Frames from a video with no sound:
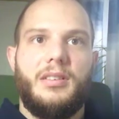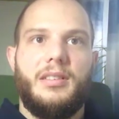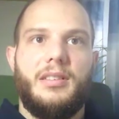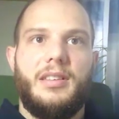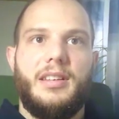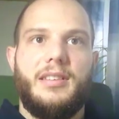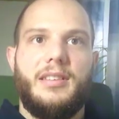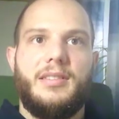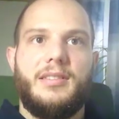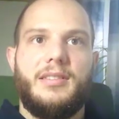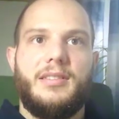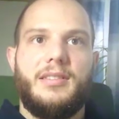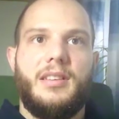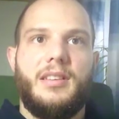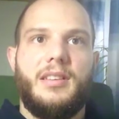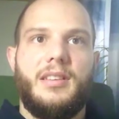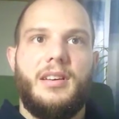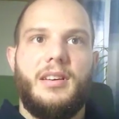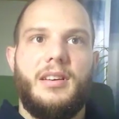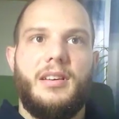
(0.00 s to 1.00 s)

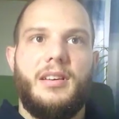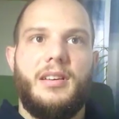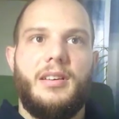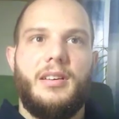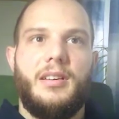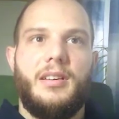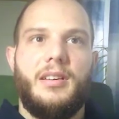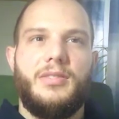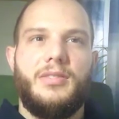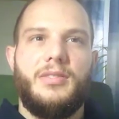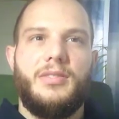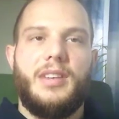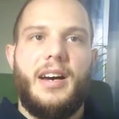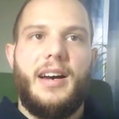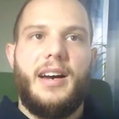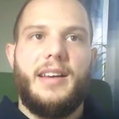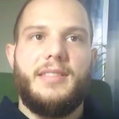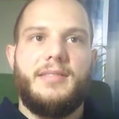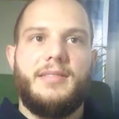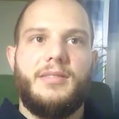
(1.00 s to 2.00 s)
this
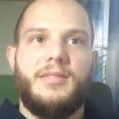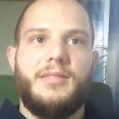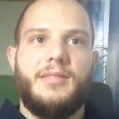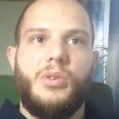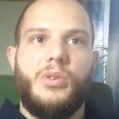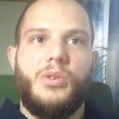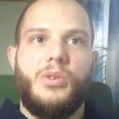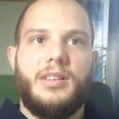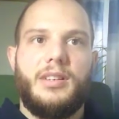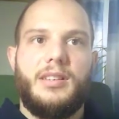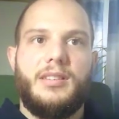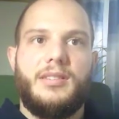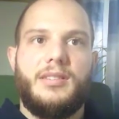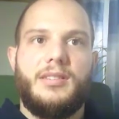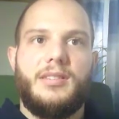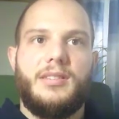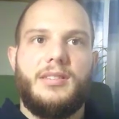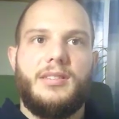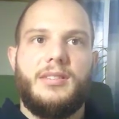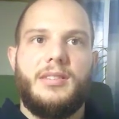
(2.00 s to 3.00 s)
size, or
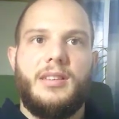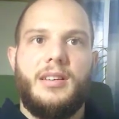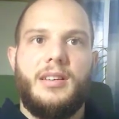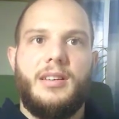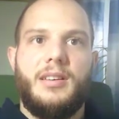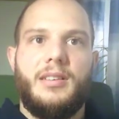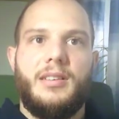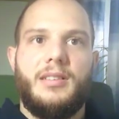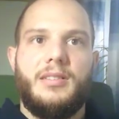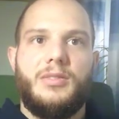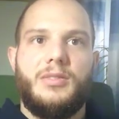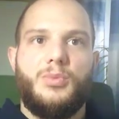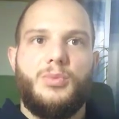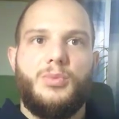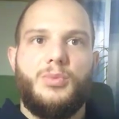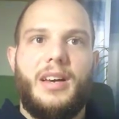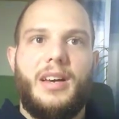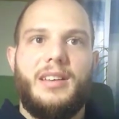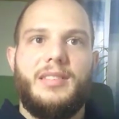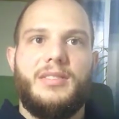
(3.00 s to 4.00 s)
this
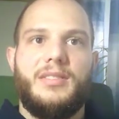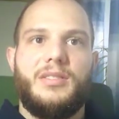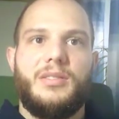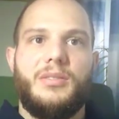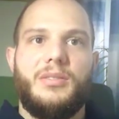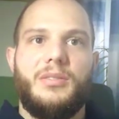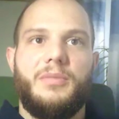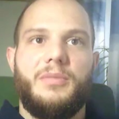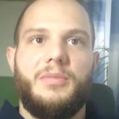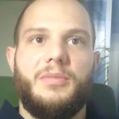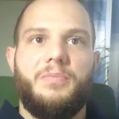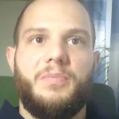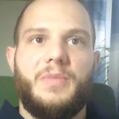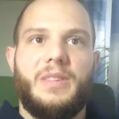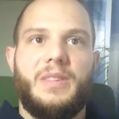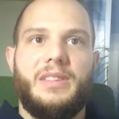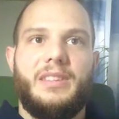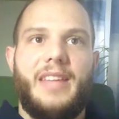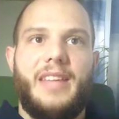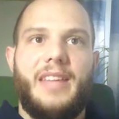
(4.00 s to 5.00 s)
is
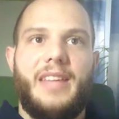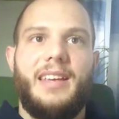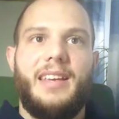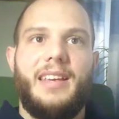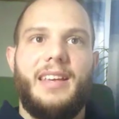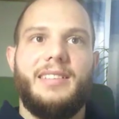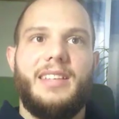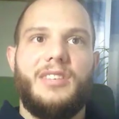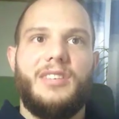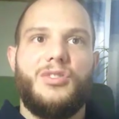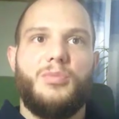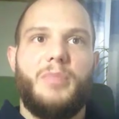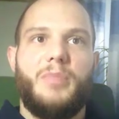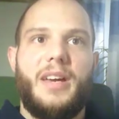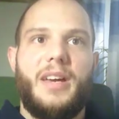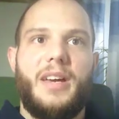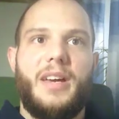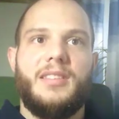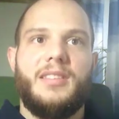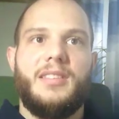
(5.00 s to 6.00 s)
taking this
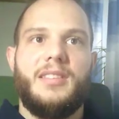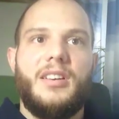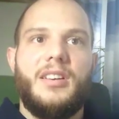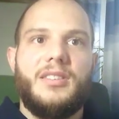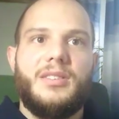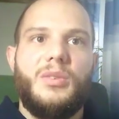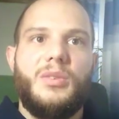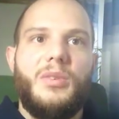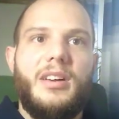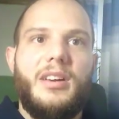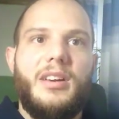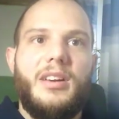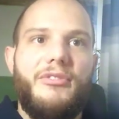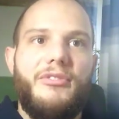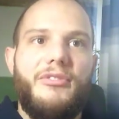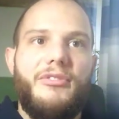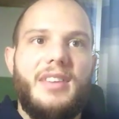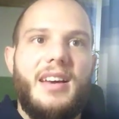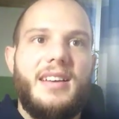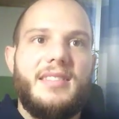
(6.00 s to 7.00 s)
space. So
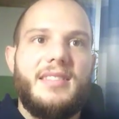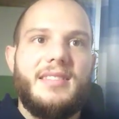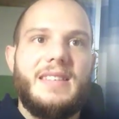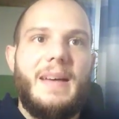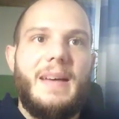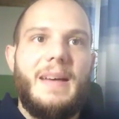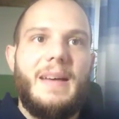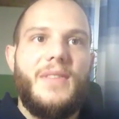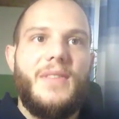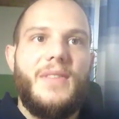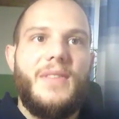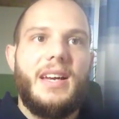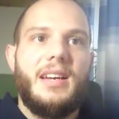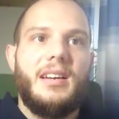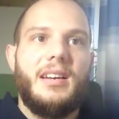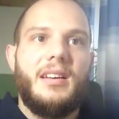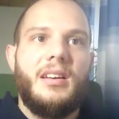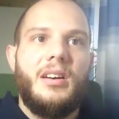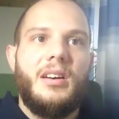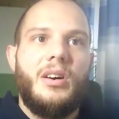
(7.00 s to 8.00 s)
if there's
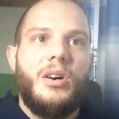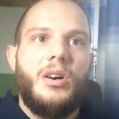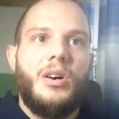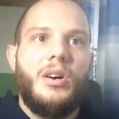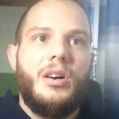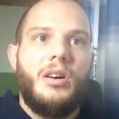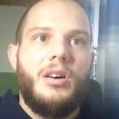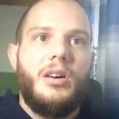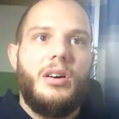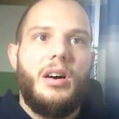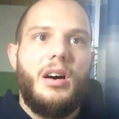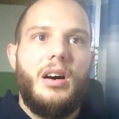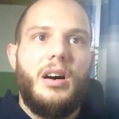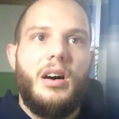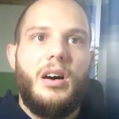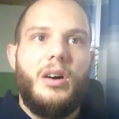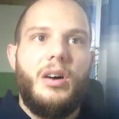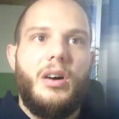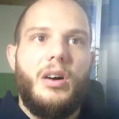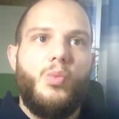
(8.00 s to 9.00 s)
something
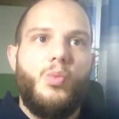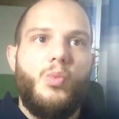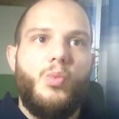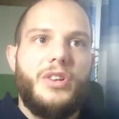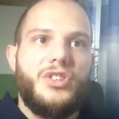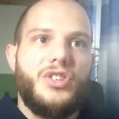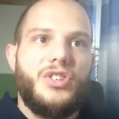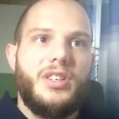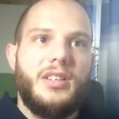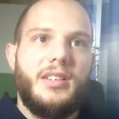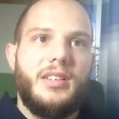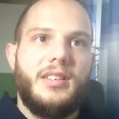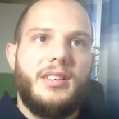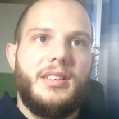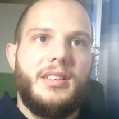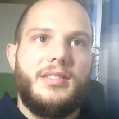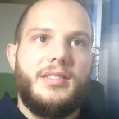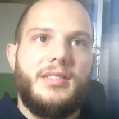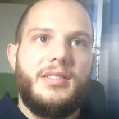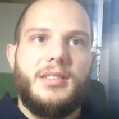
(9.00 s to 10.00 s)
which
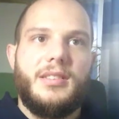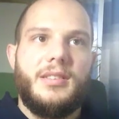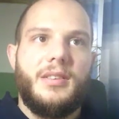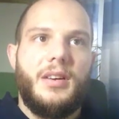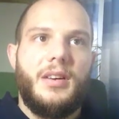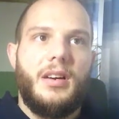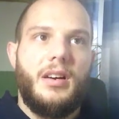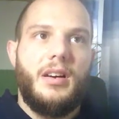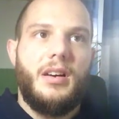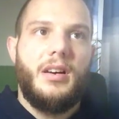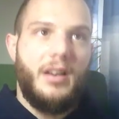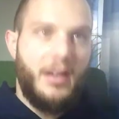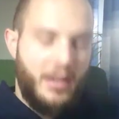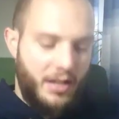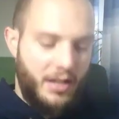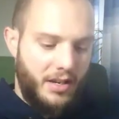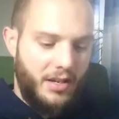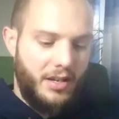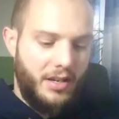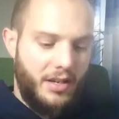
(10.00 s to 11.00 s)
is,
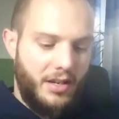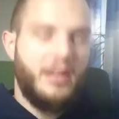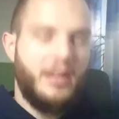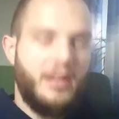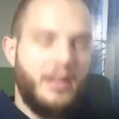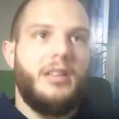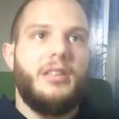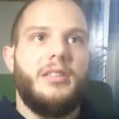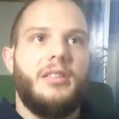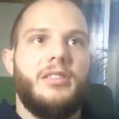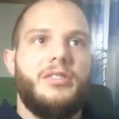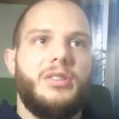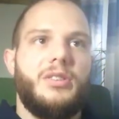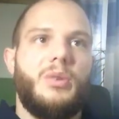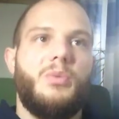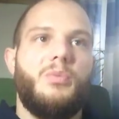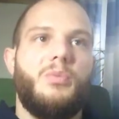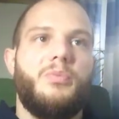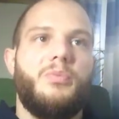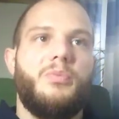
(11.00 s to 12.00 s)

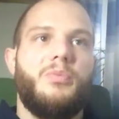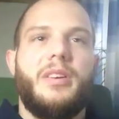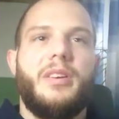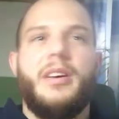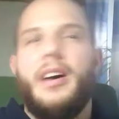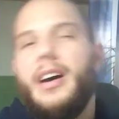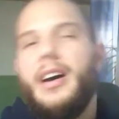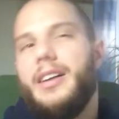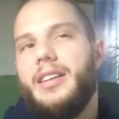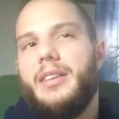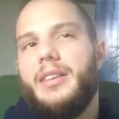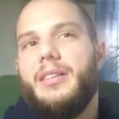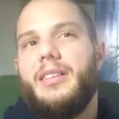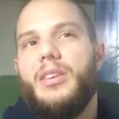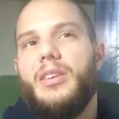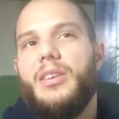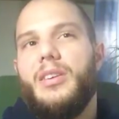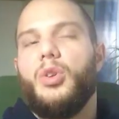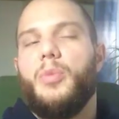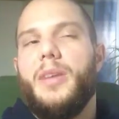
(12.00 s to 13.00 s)
so
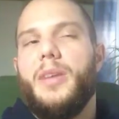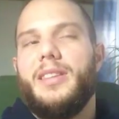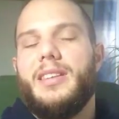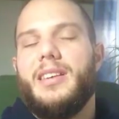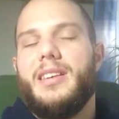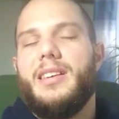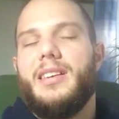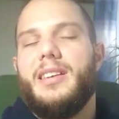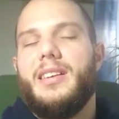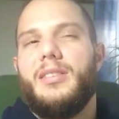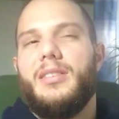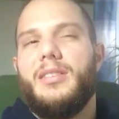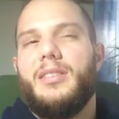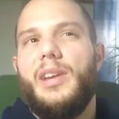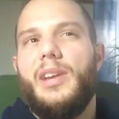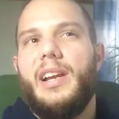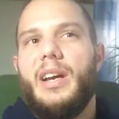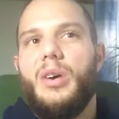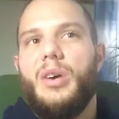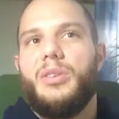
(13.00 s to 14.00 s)
the automatic
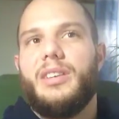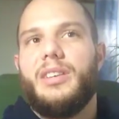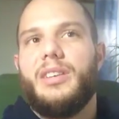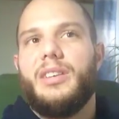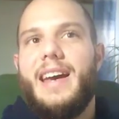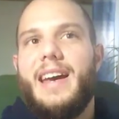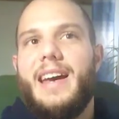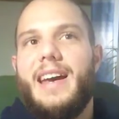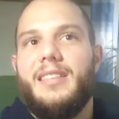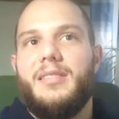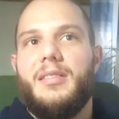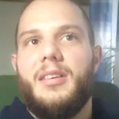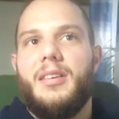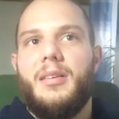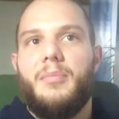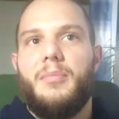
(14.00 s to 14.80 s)
UV layout can't